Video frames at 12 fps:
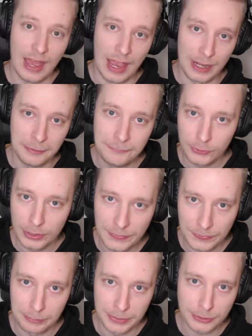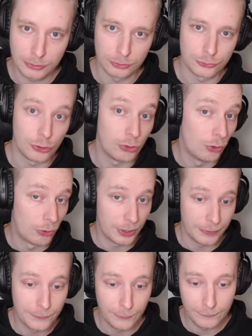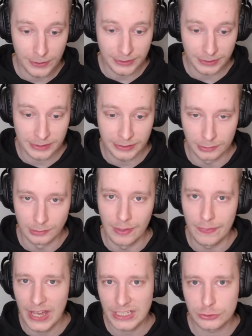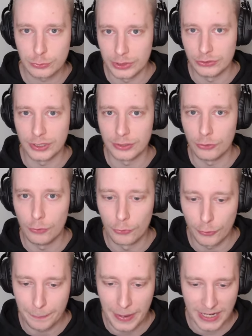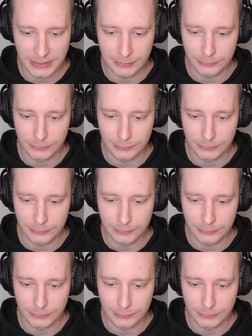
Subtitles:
And if you get the mid control, or if you find a kill, that's when you can go more passive.